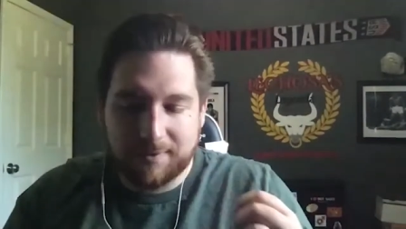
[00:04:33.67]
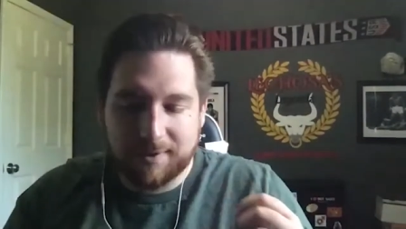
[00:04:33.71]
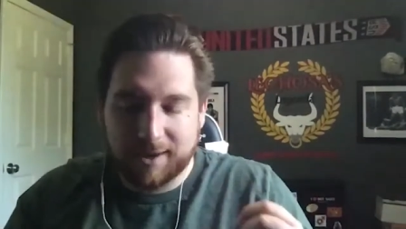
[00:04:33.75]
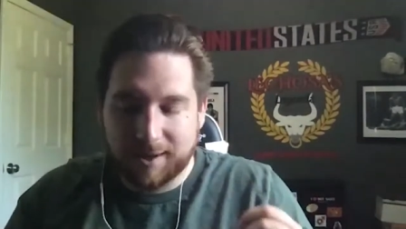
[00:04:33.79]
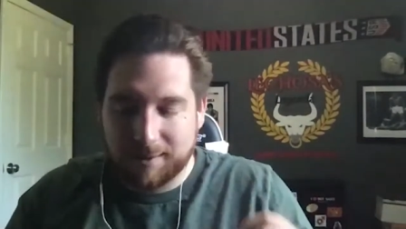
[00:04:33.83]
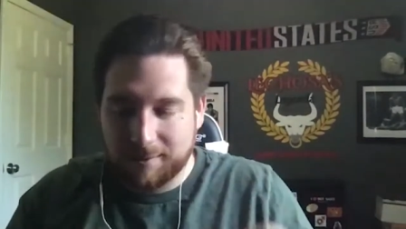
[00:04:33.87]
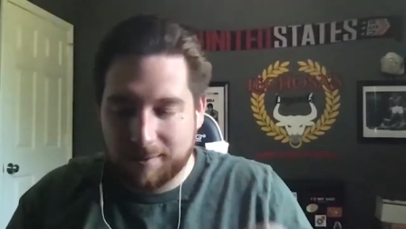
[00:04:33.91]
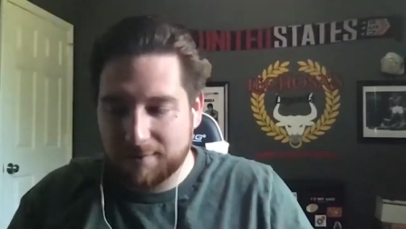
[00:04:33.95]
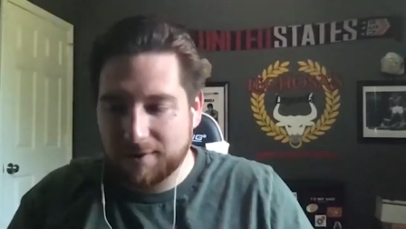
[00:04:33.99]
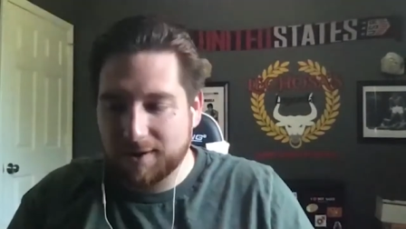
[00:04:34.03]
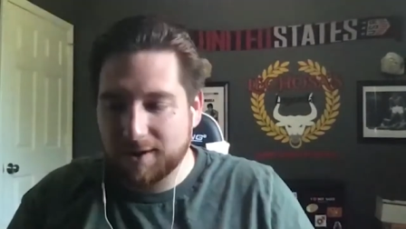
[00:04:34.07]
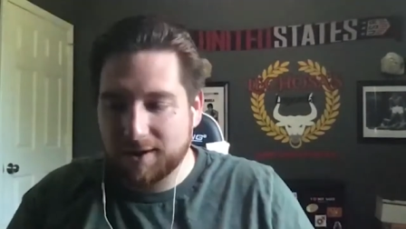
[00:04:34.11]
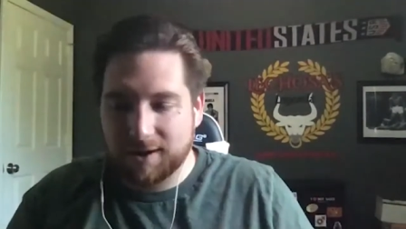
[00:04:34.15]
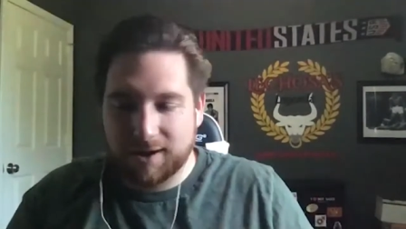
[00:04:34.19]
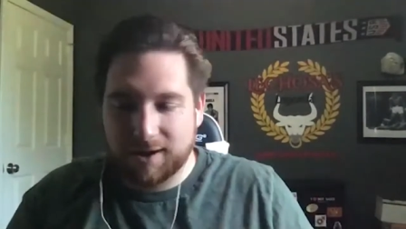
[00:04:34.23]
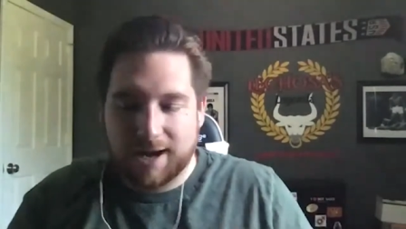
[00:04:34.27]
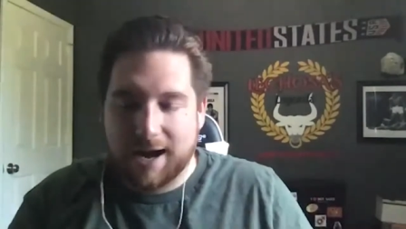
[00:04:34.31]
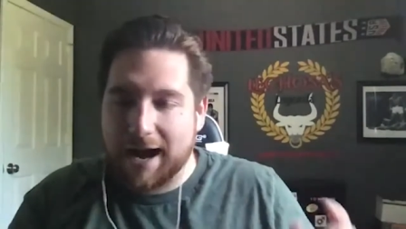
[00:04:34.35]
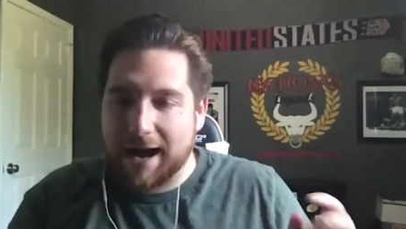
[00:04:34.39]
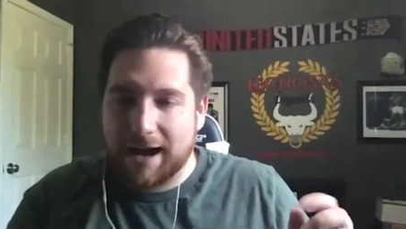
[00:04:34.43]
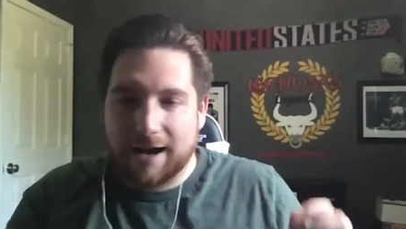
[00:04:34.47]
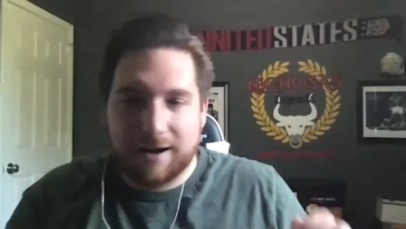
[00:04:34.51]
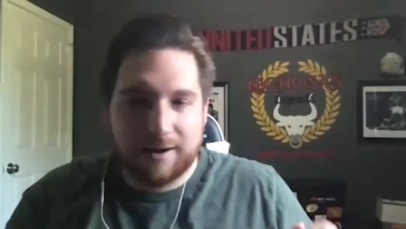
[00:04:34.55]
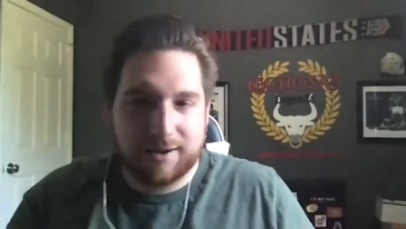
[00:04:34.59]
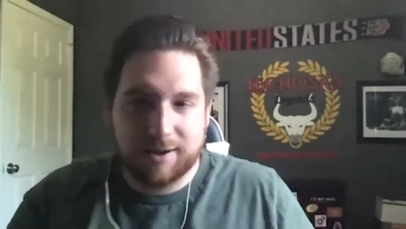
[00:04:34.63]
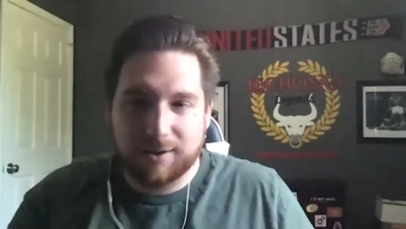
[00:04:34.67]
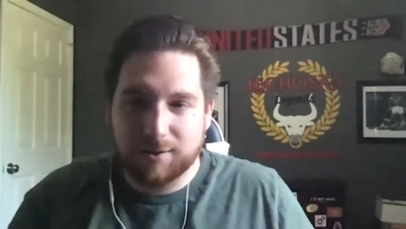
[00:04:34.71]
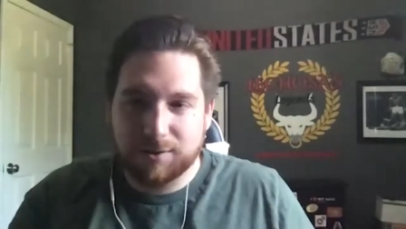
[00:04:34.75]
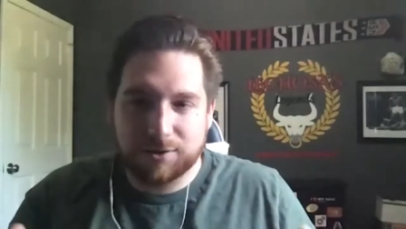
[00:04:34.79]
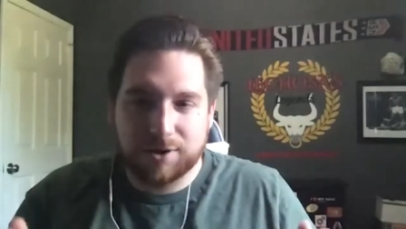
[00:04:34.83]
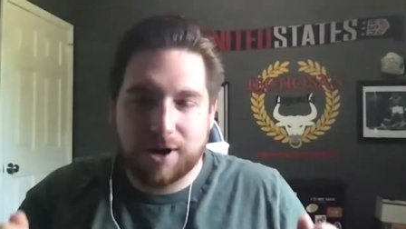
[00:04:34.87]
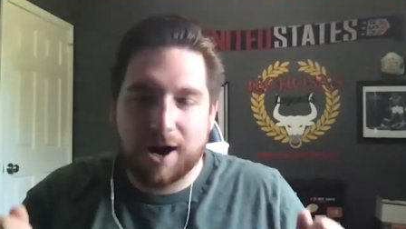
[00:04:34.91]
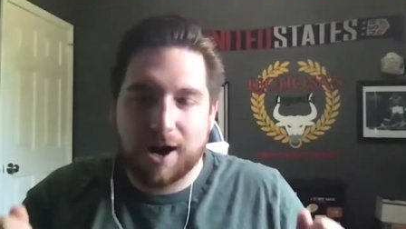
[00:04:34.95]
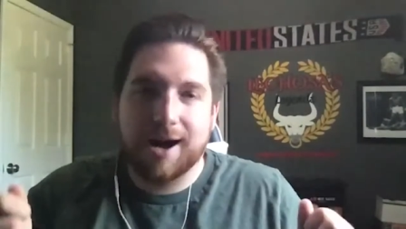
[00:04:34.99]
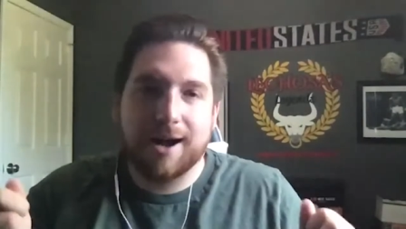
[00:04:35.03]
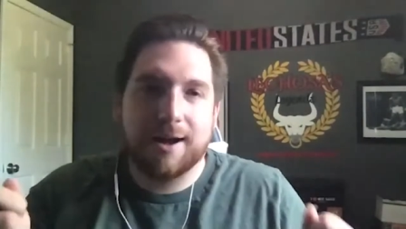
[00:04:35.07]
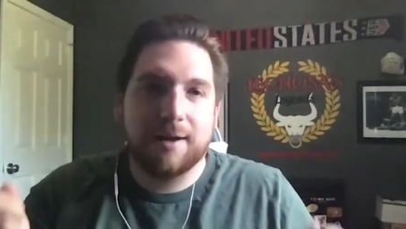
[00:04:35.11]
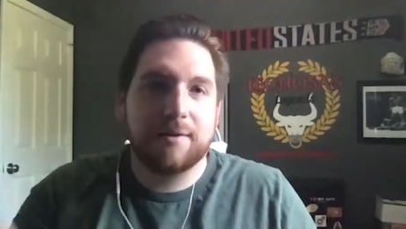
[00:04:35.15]
the the hot it was
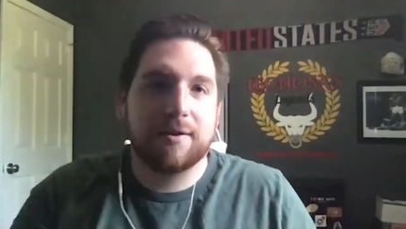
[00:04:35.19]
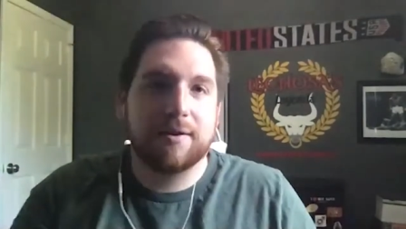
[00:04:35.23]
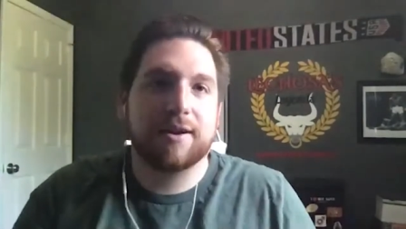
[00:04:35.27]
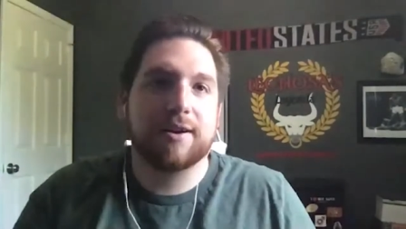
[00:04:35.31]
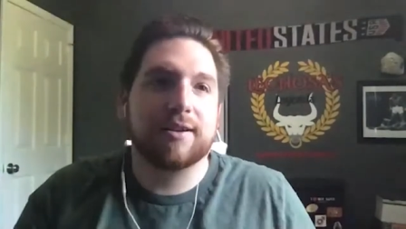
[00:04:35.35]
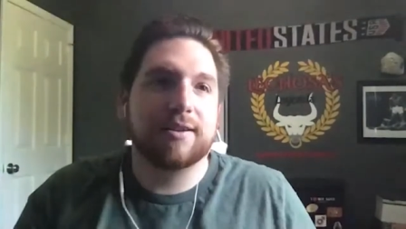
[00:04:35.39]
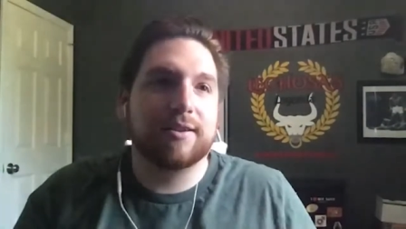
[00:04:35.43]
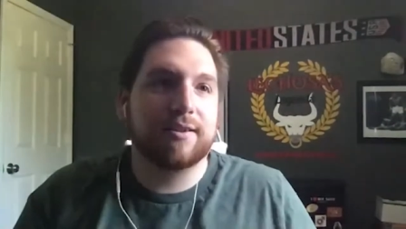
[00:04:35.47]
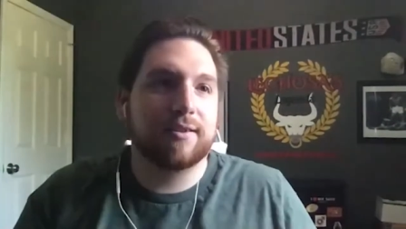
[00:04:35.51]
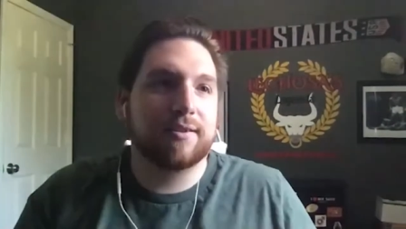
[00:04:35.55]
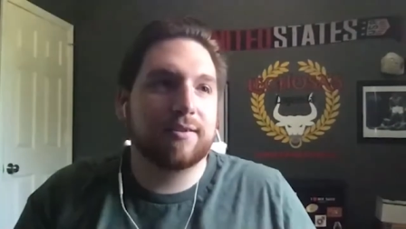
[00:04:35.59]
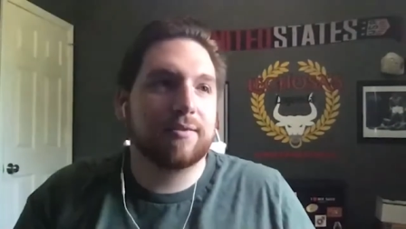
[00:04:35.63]
hot, uh,